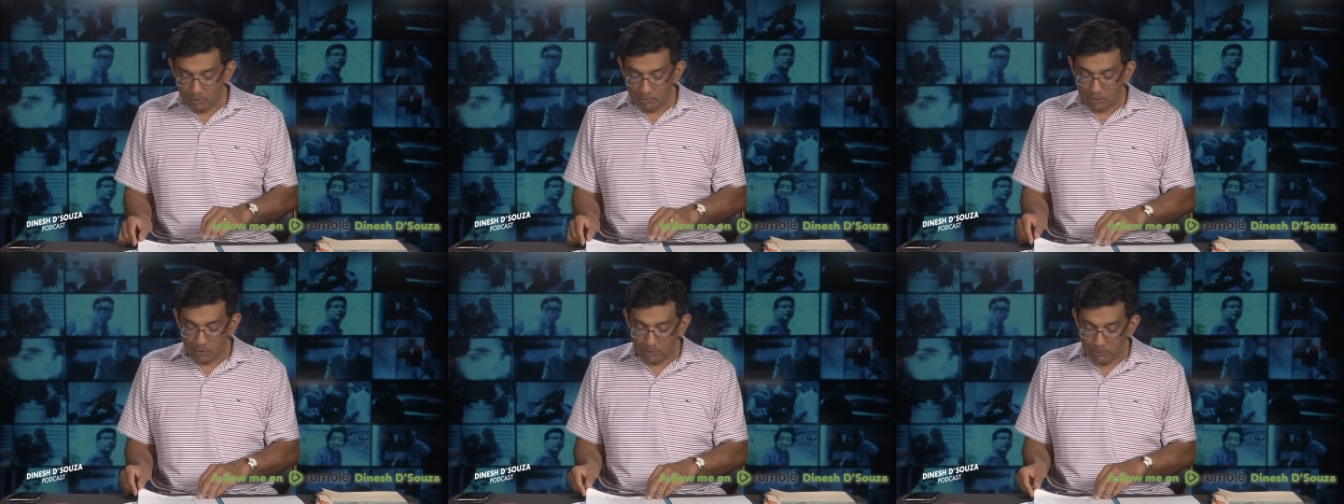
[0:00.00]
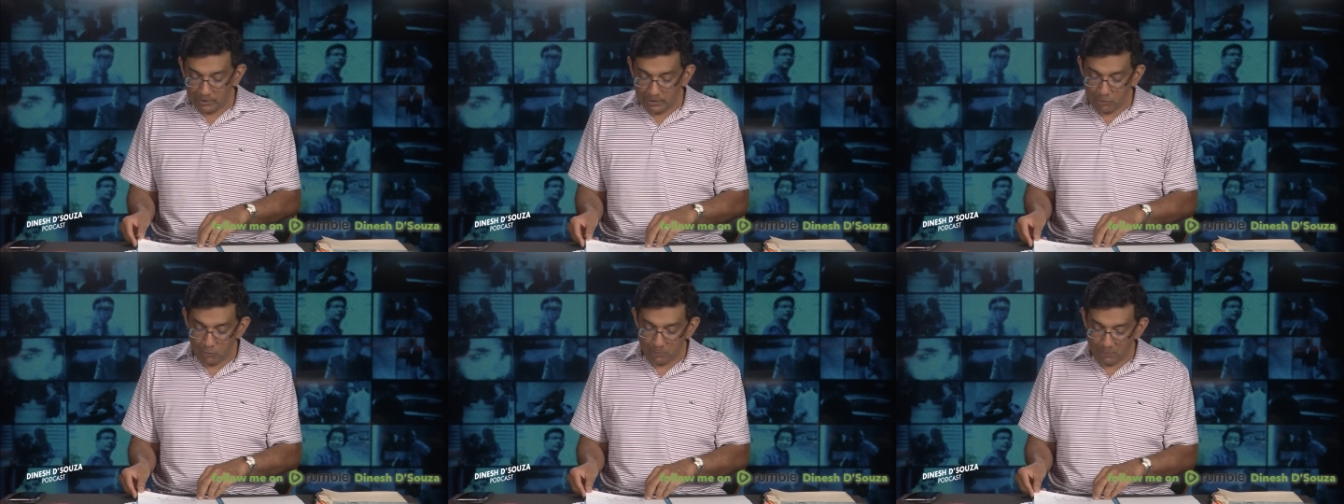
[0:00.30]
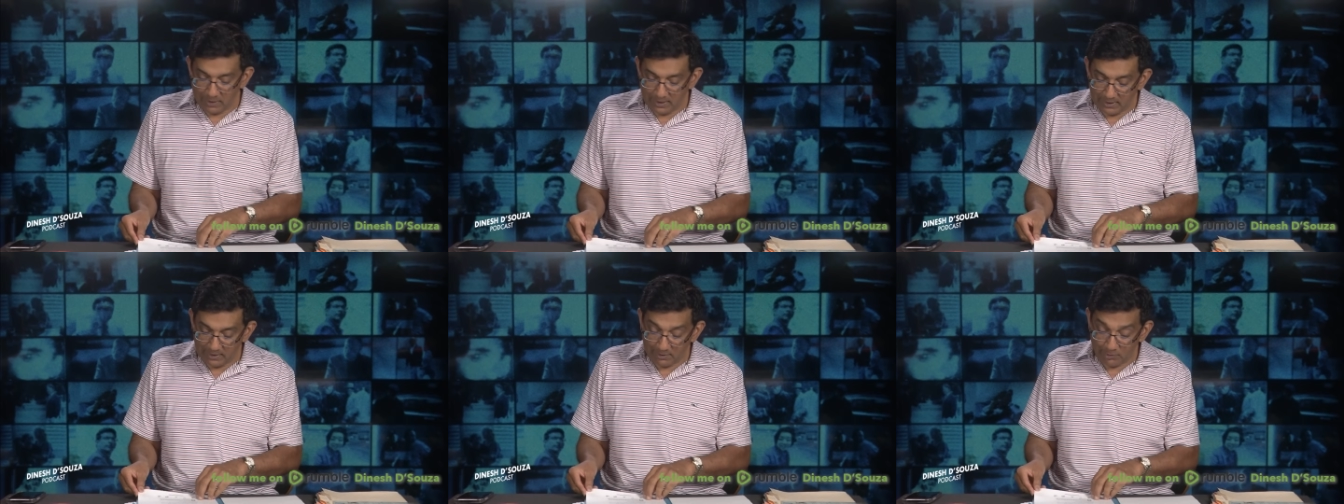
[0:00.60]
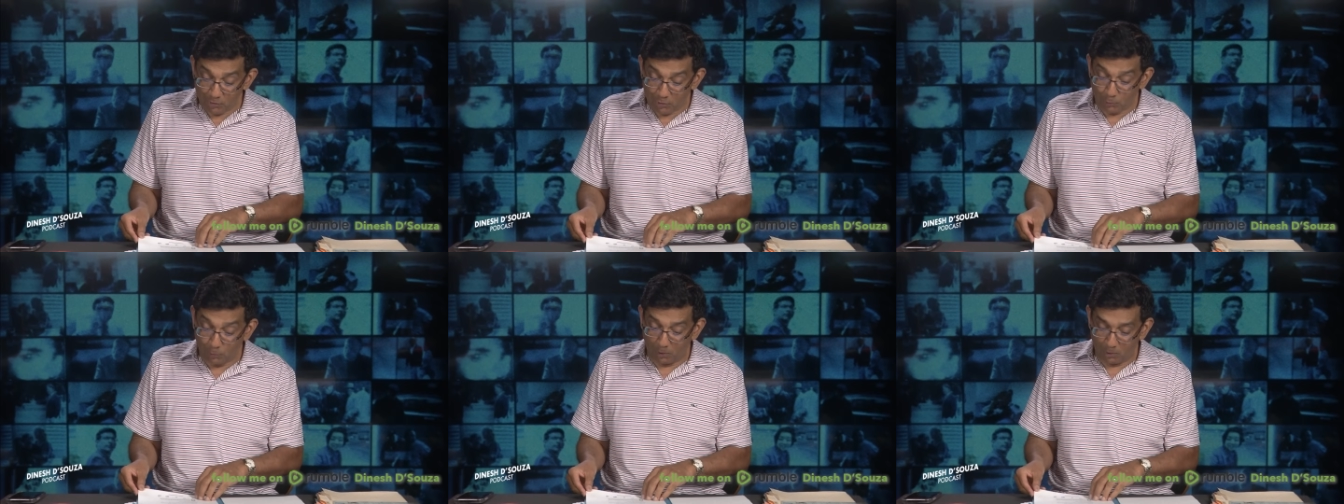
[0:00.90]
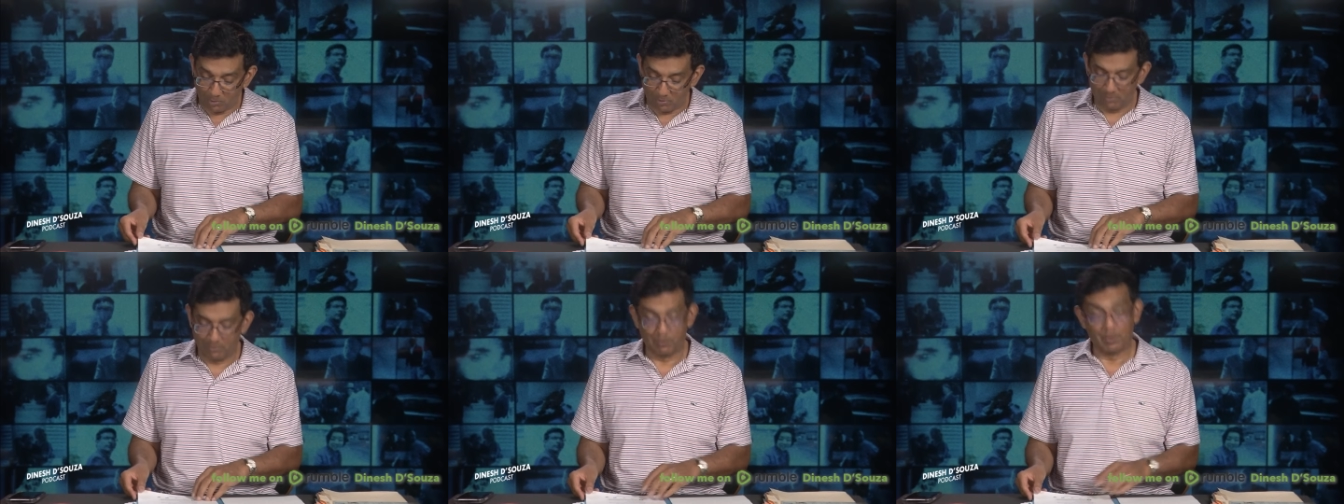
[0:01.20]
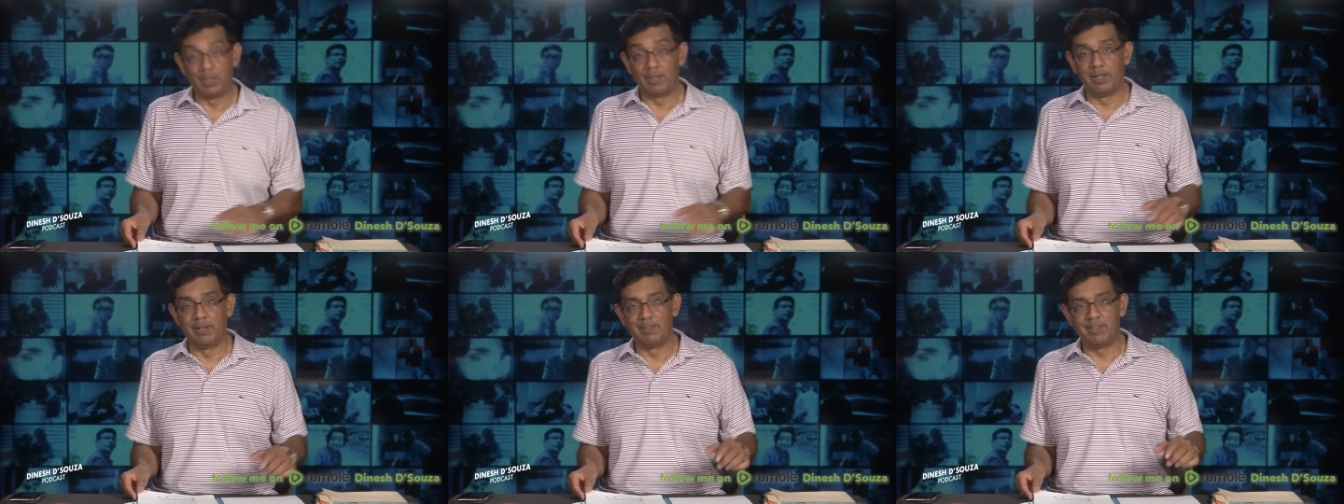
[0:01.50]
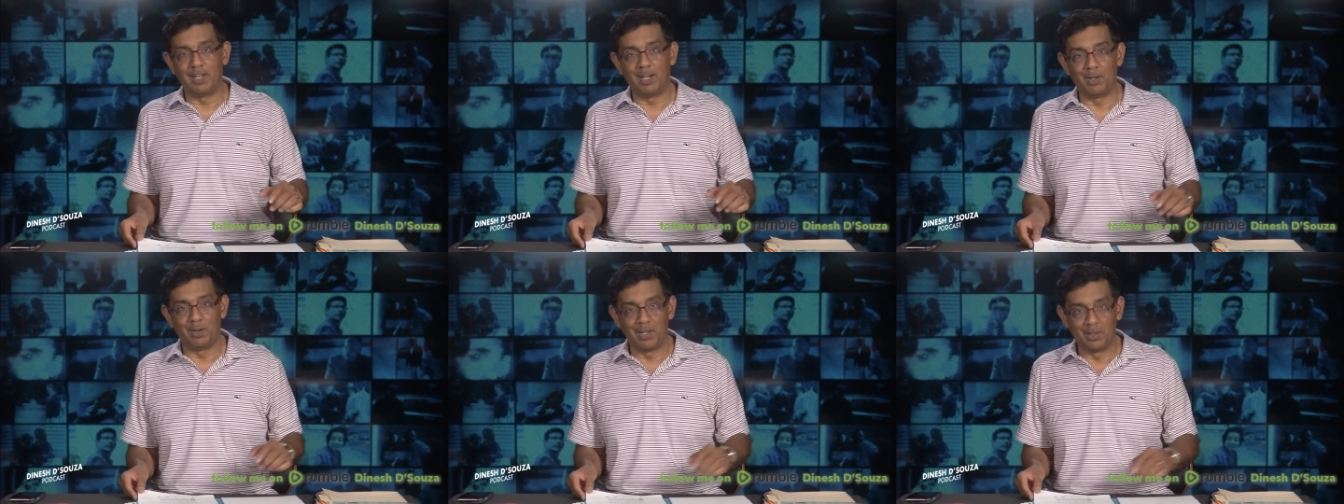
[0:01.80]
from Liz McGill's, quote,
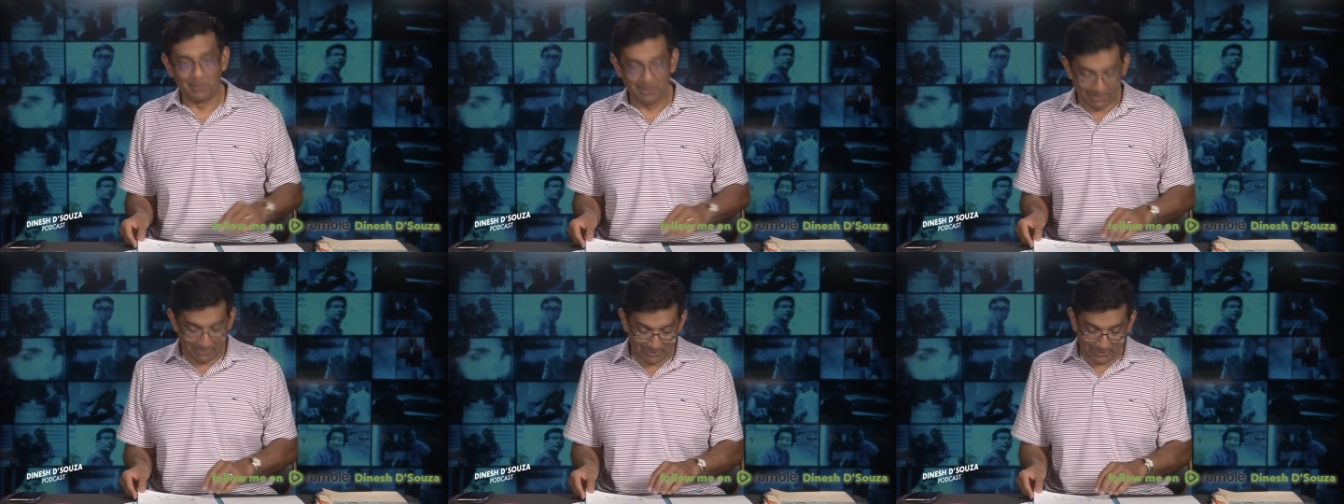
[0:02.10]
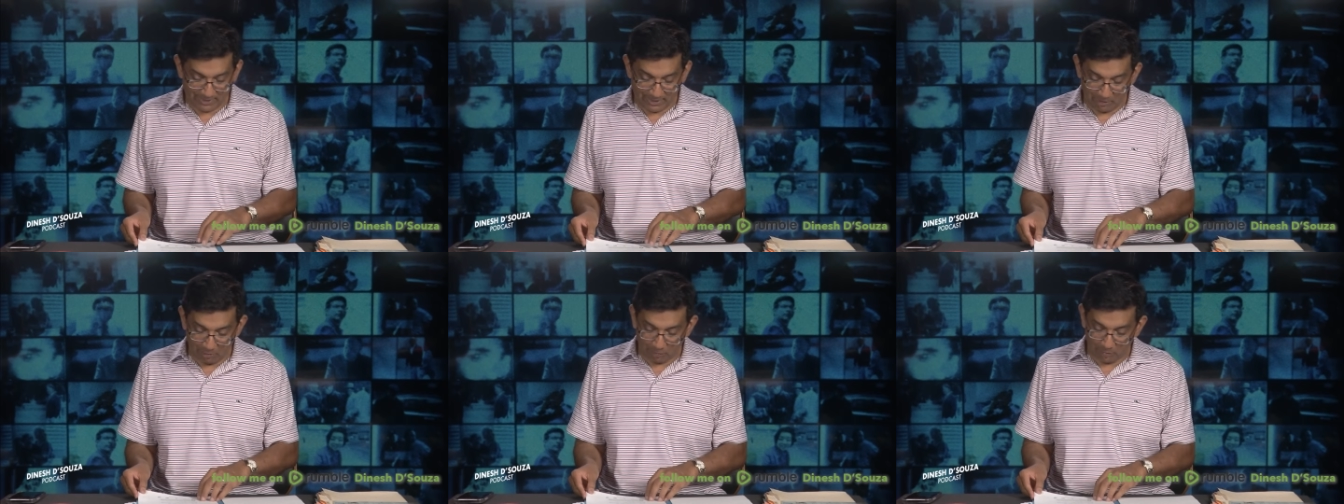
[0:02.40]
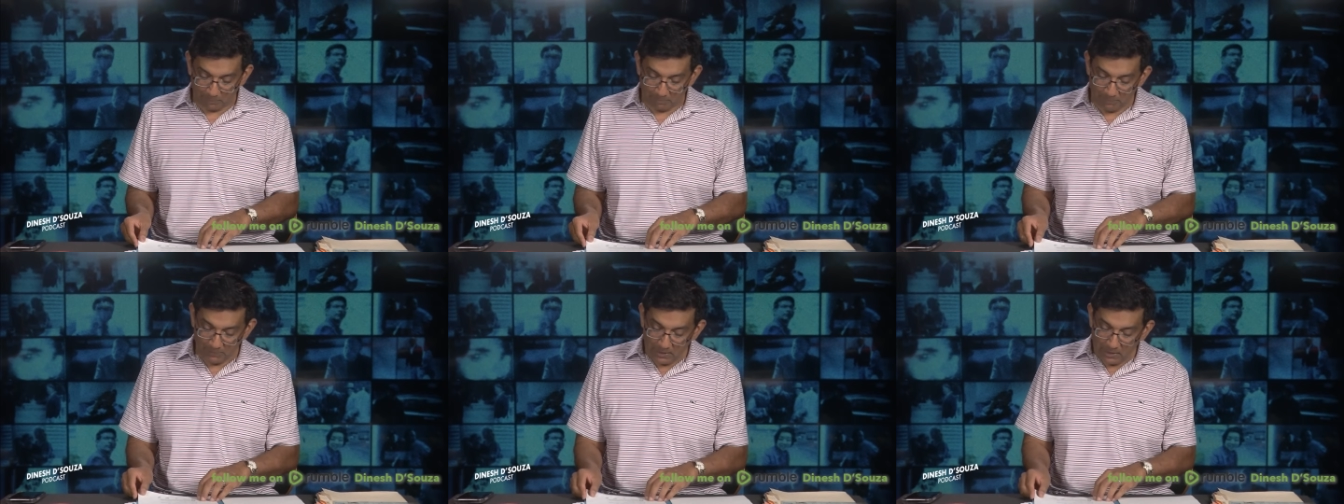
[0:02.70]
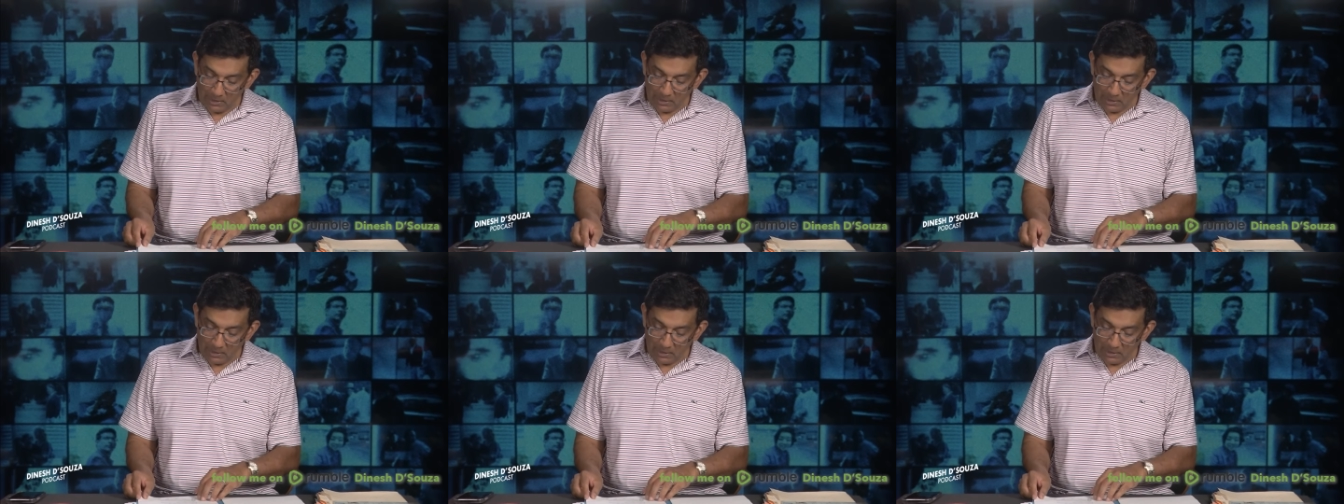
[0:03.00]
voluntary resignation.